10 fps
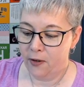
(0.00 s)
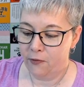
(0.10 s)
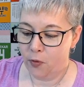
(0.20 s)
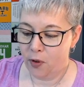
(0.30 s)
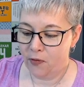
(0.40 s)

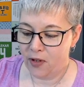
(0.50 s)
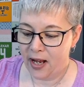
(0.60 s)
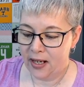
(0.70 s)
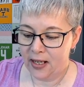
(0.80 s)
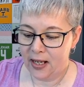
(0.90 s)
four
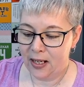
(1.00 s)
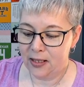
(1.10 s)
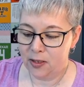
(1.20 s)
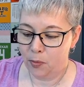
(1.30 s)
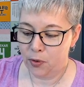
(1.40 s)
flying
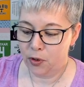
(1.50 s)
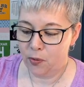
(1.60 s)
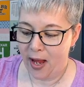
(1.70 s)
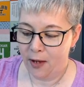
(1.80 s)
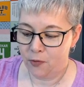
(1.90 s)
geese,
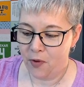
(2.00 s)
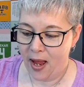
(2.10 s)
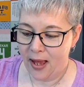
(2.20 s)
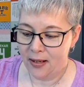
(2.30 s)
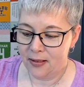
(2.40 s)
blue and
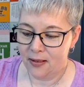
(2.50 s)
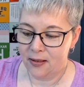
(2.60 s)
red,